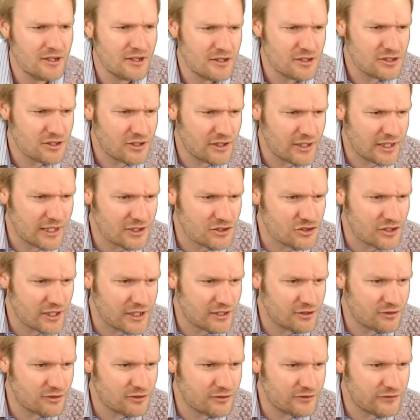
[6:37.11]
So in our
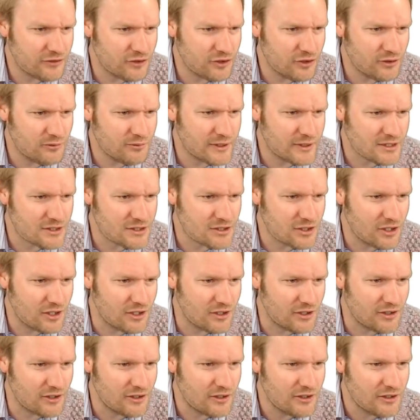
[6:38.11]
general form, let's
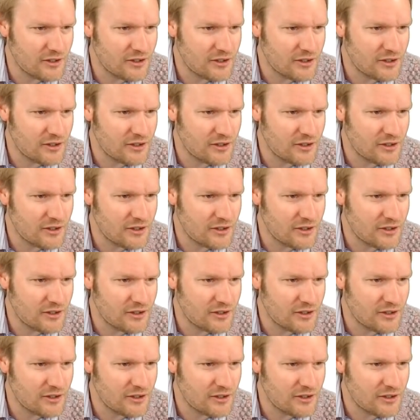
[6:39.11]
go,